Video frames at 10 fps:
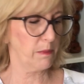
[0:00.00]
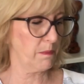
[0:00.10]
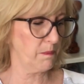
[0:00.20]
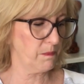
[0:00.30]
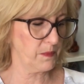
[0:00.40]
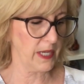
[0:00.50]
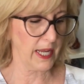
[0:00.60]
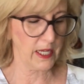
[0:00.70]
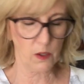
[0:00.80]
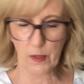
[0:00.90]
to
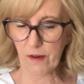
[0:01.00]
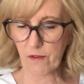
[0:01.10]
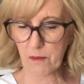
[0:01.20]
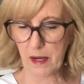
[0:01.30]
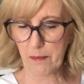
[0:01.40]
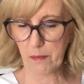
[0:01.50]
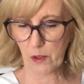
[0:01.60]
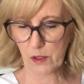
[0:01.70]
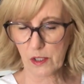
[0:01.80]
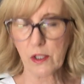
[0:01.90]
take away from my
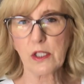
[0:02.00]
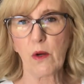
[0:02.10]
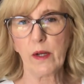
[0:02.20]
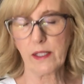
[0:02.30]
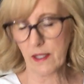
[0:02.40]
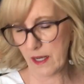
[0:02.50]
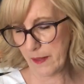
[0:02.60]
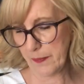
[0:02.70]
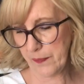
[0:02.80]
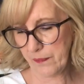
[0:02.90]
personal sewing
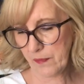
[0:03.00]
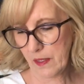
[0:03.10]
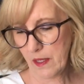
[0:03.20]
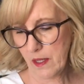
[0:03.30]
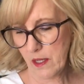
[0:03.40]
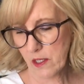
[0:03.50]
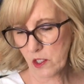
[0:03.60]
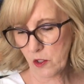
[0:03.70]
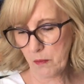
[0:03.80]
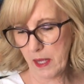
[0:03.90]
time
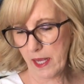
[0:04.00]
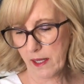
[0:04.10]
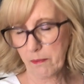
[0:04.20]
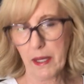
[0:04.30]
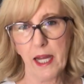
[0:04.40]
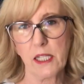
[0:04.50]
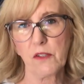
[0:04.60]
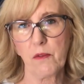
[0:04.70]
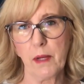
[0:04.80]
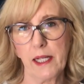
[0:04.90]
to make
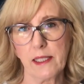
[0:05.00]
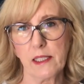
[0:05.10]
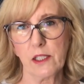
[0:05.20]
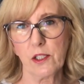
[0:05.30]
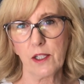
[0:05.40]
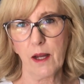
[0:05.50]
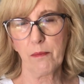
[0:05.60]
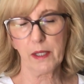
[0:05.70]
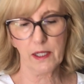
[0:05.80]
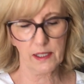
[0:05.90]
bags for my Etsy shop,
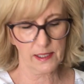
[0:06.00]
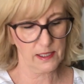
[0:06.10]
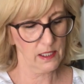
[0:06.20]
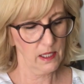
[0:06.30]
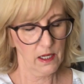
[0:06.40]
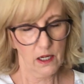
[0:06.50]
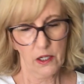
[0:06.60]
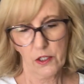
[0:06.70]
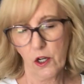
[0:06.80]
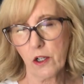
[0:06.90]
because
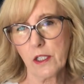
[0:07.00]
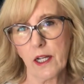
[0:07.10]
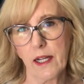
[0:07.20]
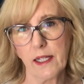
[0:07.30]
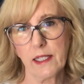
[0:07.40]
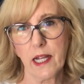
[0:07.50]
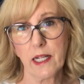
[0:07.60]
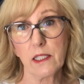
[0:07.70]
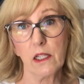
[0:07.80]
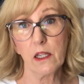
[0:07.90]
yarn dyeing
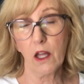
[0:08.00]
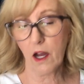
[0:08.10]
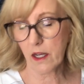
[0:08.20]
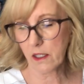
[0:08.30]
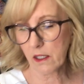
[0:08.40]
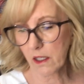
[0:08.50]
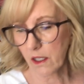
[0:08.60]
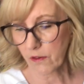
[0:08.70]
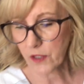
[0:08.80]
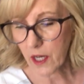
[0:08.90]
takes a lot
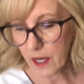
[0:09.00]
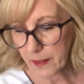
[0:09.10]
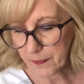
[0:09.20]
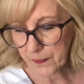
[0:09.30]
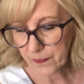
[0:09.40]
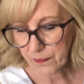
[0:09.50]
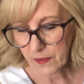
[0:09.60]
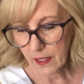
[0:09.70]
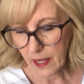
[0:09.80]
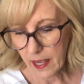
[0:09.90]
of time,
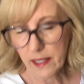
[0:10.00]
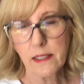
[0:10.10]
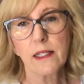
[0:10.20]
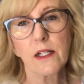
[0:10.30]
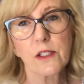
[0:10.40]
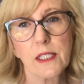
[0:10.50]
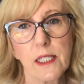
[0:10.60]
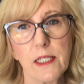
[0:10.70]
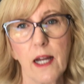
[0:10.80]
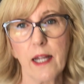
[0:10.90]
and it's not just the
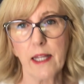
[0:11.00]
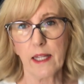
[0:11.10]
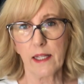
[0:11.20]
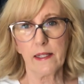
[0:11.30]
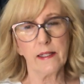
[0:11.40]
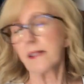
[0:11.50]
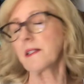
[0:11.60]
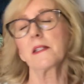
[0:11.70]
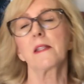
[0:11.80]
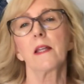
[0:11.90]
dyeing,
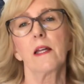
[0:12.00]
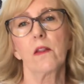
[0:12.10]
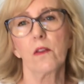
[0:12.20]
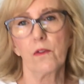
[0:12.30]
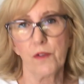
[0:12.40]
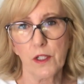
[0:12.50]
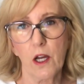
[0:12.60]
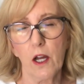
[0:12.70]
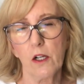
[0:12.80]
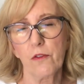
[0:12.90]
it's then the
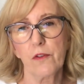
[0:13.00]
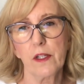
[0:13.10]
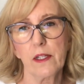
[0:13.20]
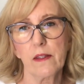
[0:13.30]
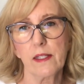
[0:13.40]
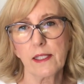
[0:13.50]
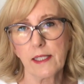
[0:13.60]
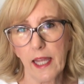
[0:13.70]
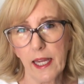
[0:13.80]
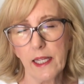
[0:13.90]
photography and the
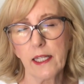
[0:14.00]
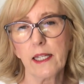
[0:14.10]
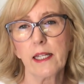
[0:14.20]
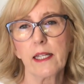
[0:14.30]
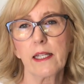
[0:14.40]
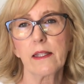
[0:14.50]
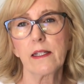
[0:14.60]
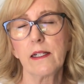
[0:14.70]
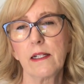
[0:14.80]
scanning and